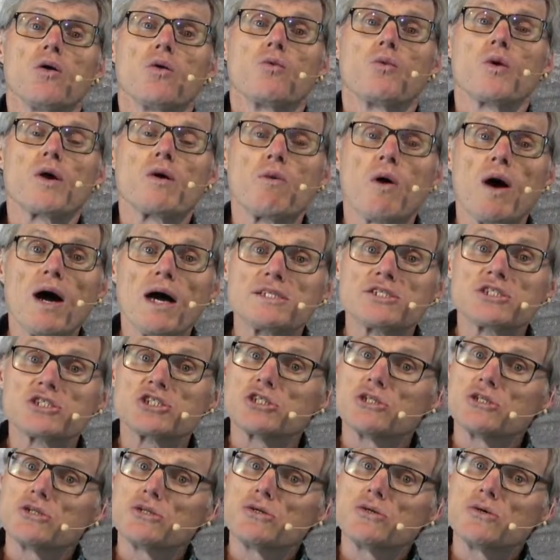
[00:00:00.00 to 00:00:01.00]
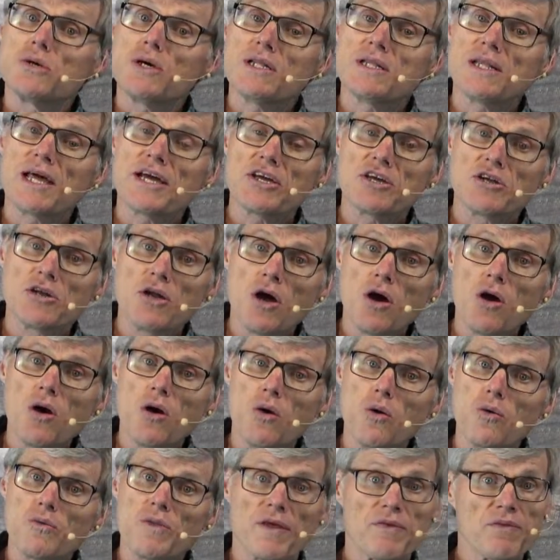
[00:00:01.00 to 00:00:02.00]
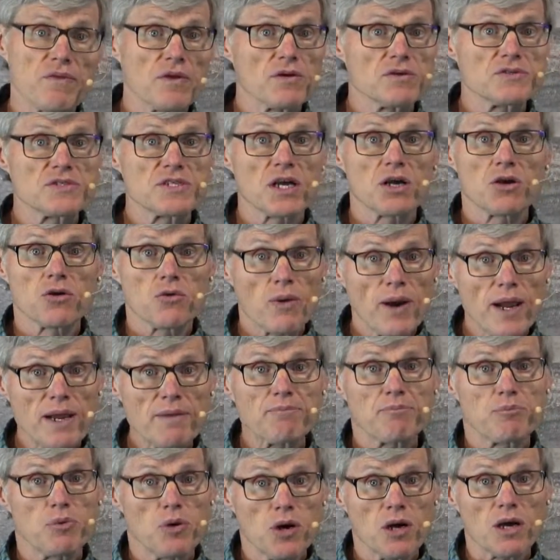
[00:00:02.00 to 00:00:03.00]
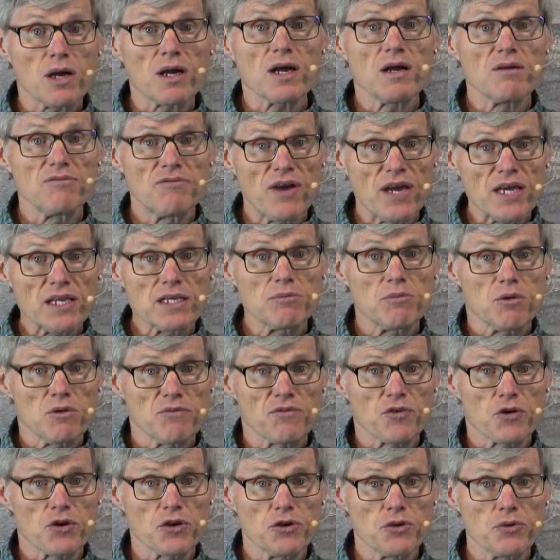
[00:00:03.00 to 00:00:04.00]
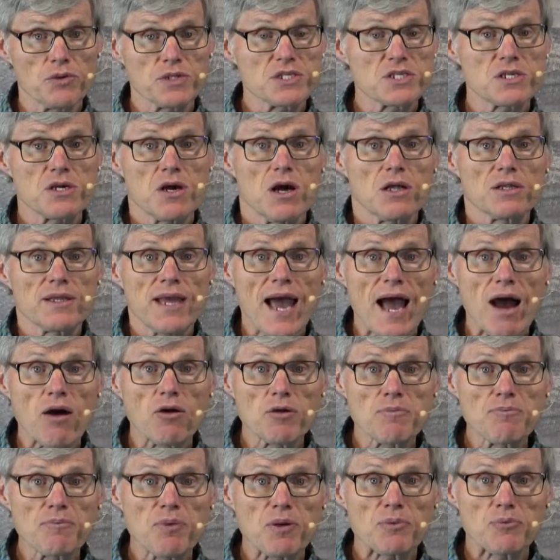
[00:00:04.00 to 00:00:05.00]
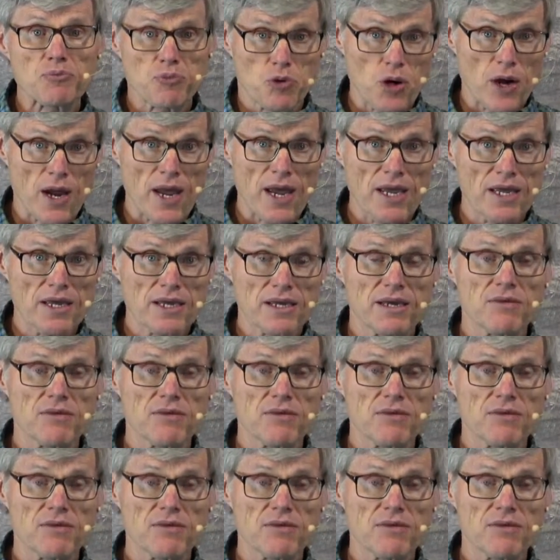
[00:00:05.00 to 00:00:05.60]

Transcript: We want to let you know that there's a great book available for you. It's called How to Pray.